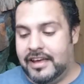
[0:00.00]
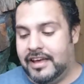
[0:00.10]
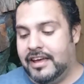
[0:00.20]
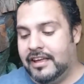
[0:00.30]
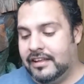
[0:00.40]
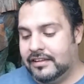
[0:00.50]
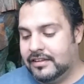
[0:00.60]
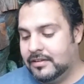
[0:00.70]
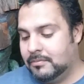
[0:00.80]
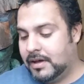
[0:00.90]

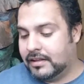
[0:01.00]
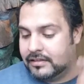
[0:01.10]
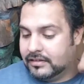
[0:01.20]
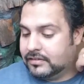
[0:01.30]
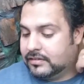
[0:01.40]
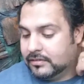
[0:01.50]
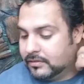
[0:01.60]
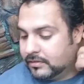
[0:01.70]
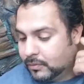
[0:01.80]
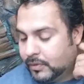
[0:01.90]
and make this
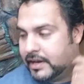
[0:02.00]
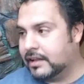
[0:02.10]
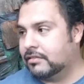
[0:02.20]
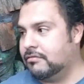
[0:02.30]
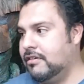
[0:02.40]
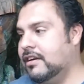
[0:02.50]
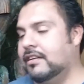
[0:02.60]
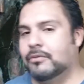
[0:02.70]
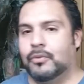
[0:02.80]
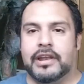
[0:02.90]

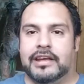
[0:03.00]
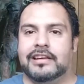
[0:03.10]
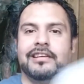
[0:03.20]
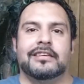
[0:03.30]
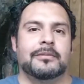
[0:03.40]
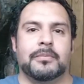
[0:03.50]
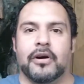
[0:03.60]
wedding